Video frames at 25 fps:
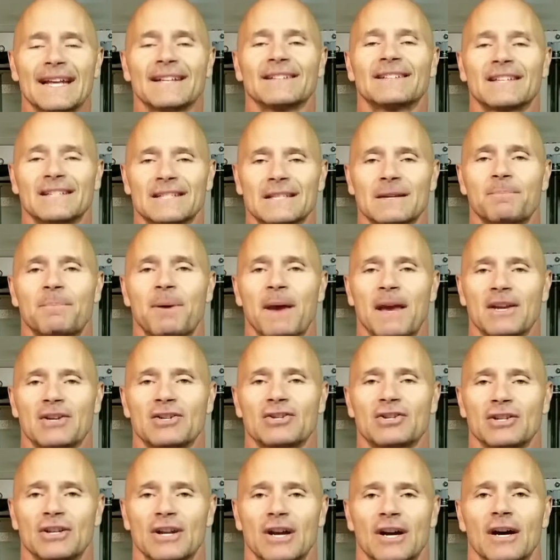
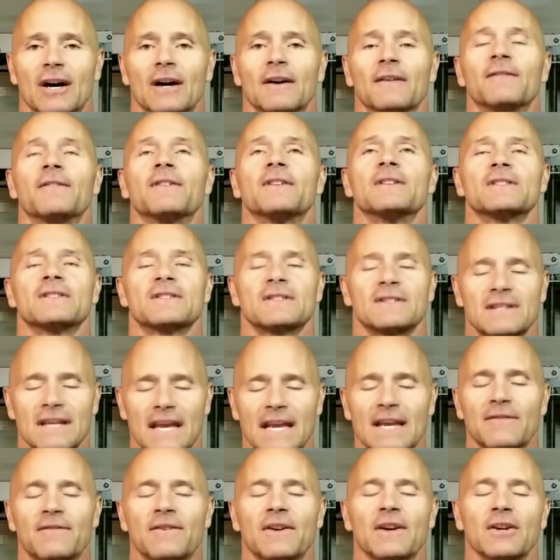anticipation of
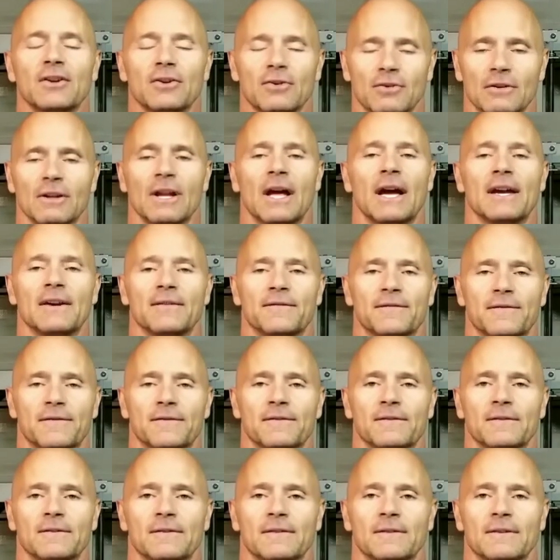saving your
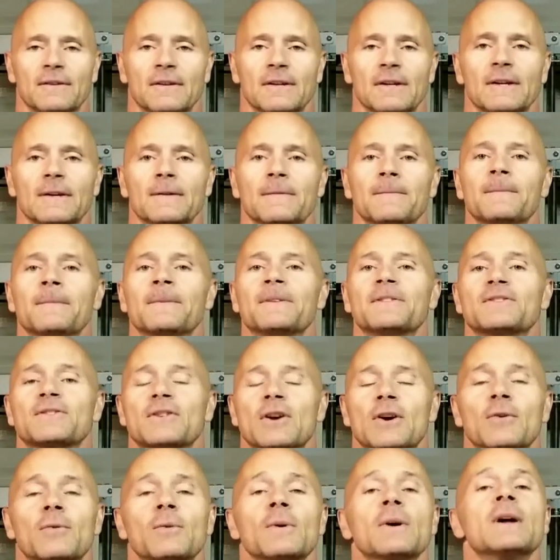life.
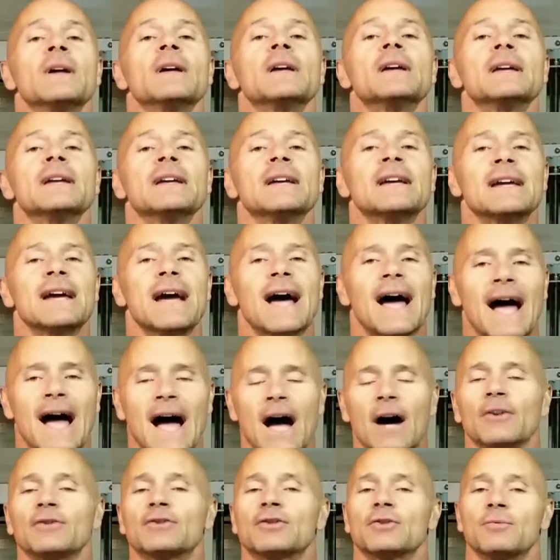So,
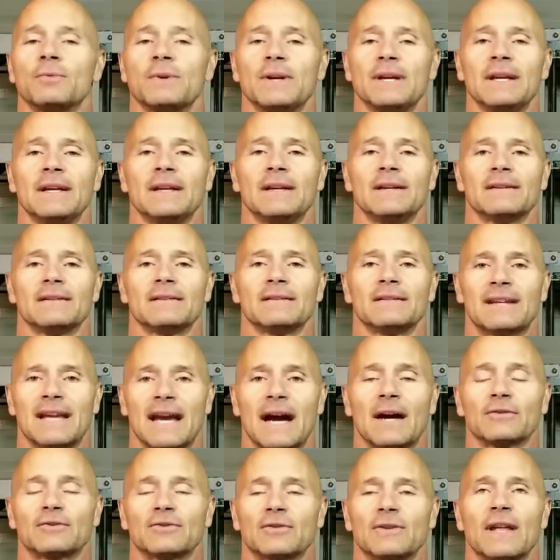how do we
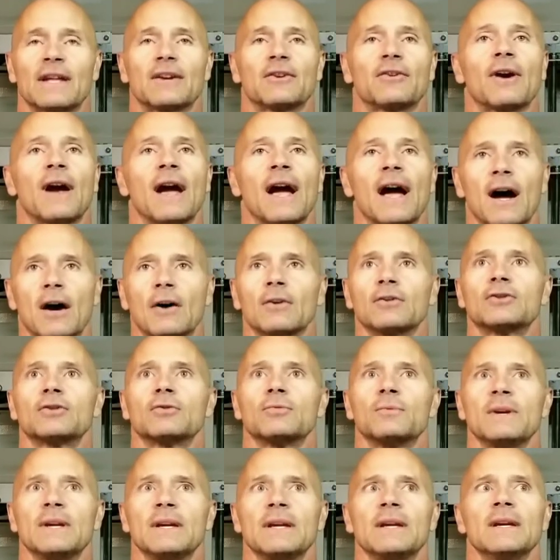counter that or how
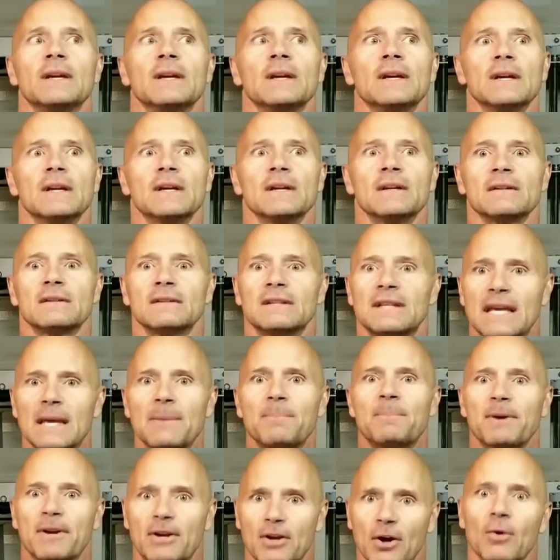do we
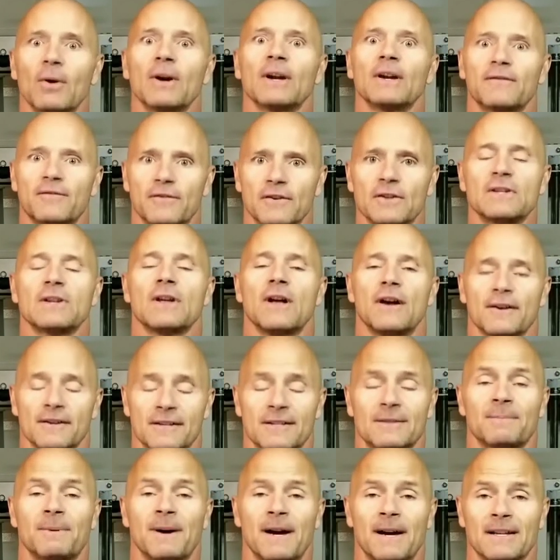keep it going for as long
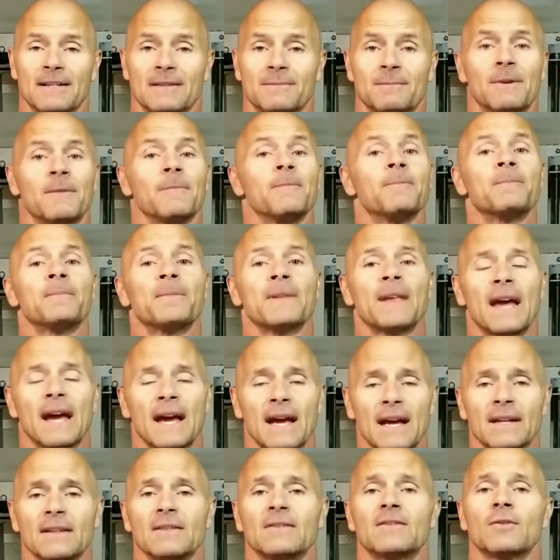as possible?
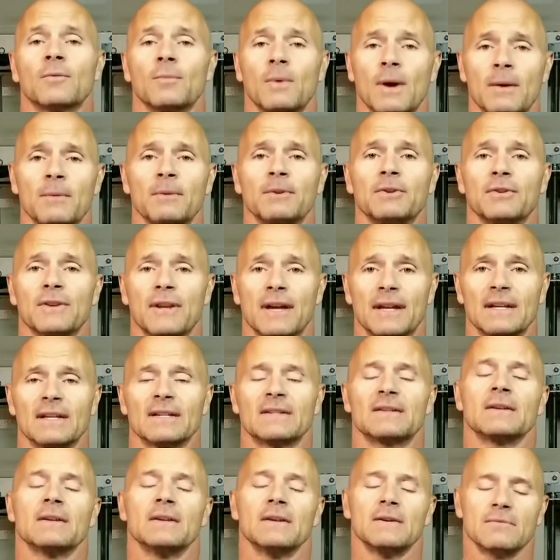And the way we do that
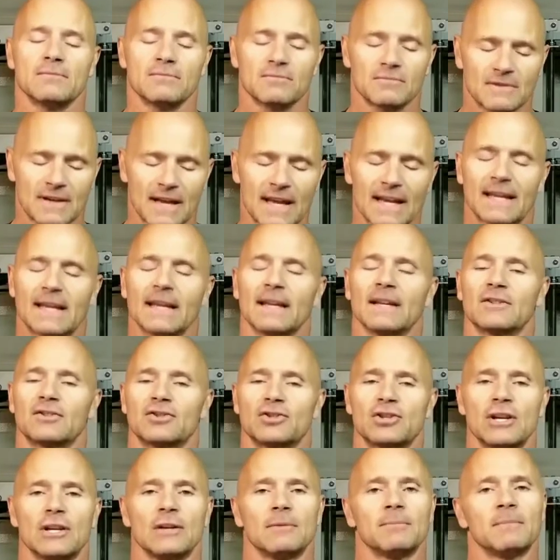is taking a
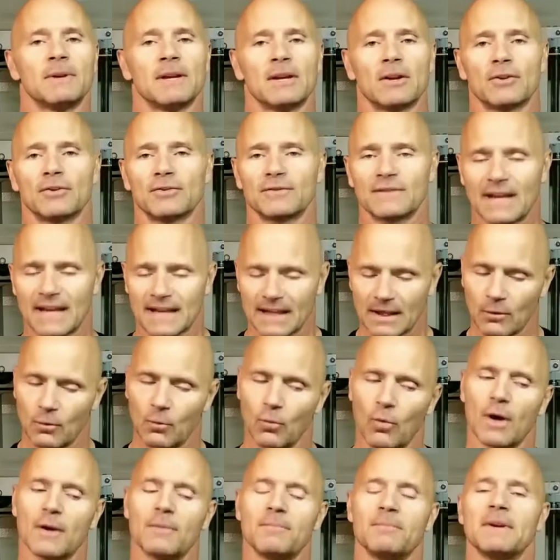cheat meal or
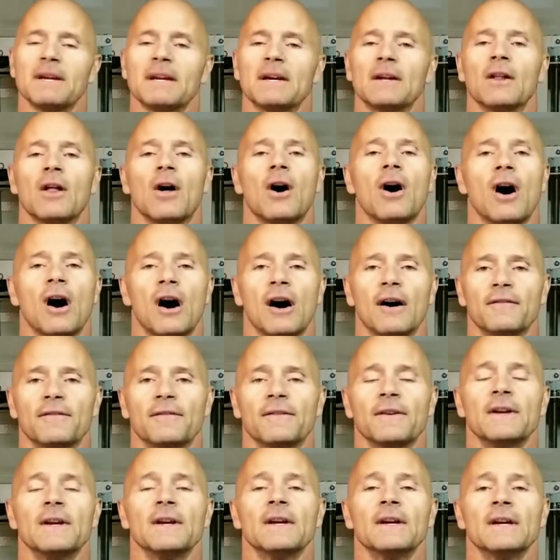taking one meal
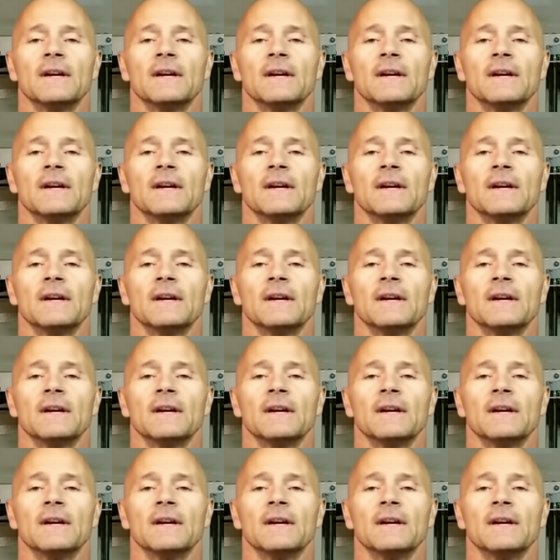off